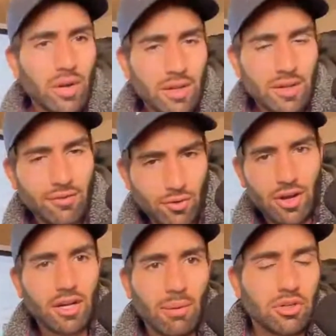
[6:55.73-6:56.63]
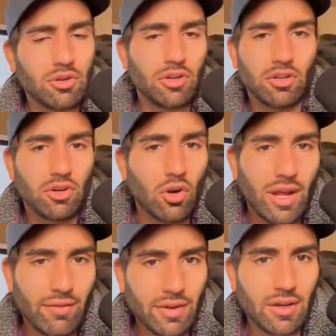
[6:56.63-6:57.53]
find an opportunity, you don't have
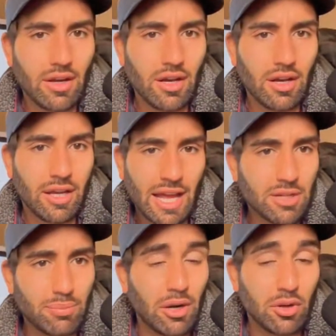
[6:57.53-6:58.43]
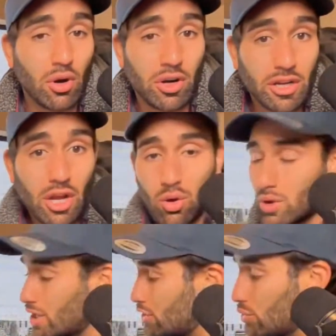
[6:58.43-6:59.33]
a cash buyer you already know,
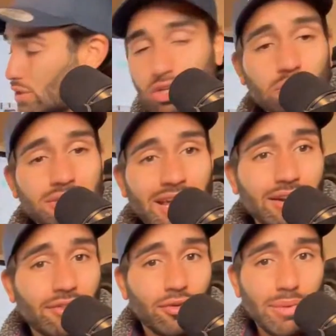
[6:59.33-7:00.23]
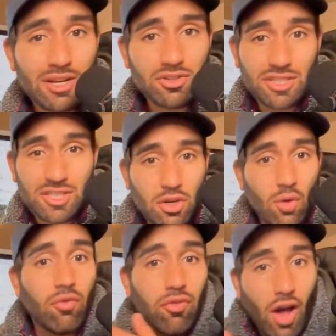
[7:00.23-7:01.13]
you can use data from batch leads to go
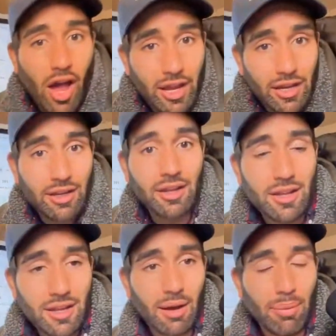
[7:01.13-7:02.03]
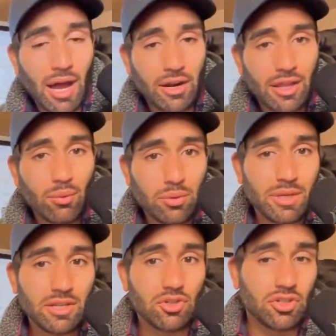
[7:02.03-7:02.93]
find a buyer that would
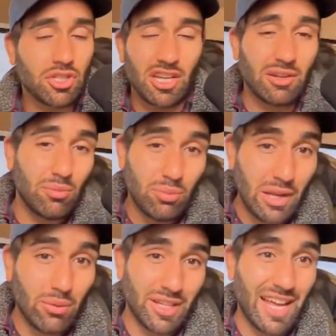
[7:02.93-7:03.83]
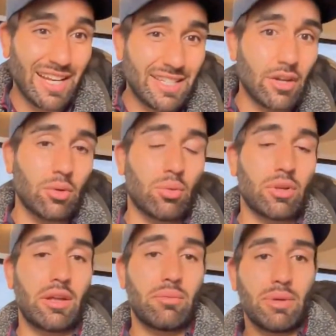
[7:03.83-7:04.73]
be interested and be able to kind of tell you where
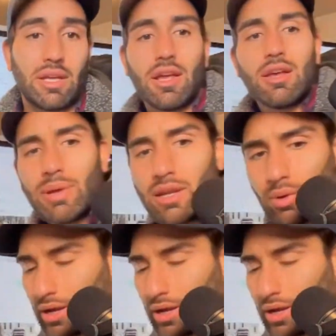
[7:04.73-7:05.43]
they'd be. But anyway,